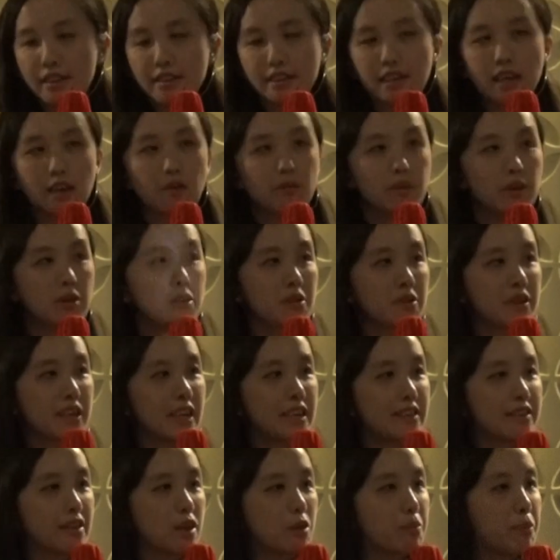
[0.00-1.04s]
Then we look
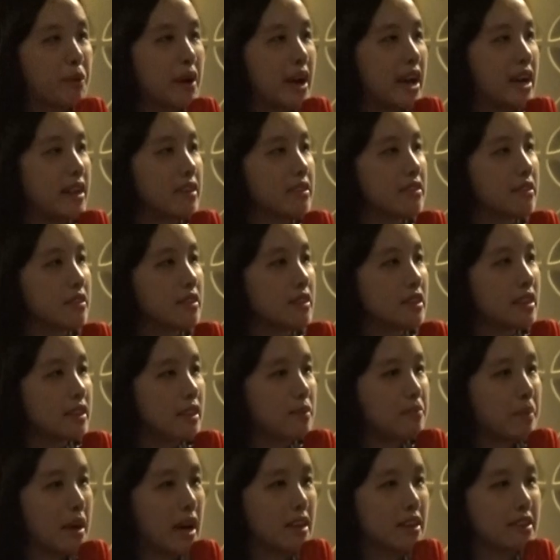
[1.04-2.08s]
at the brand
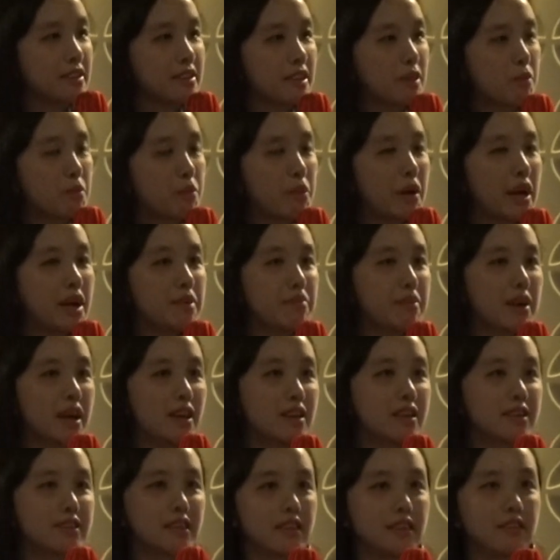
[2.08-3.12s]
palette. Brand
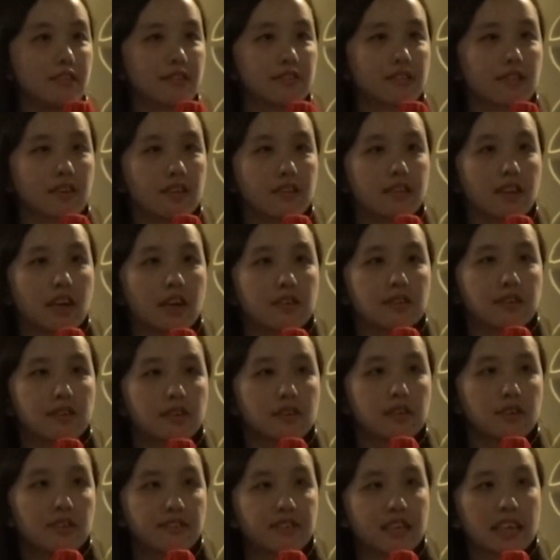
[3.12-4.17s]
palette is
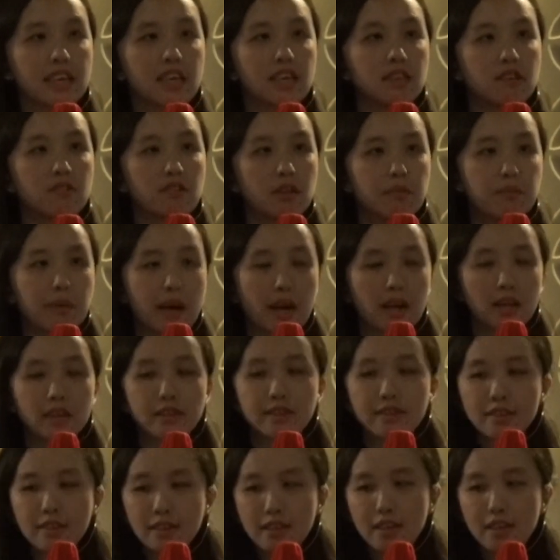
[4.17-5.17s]
another secondary palette.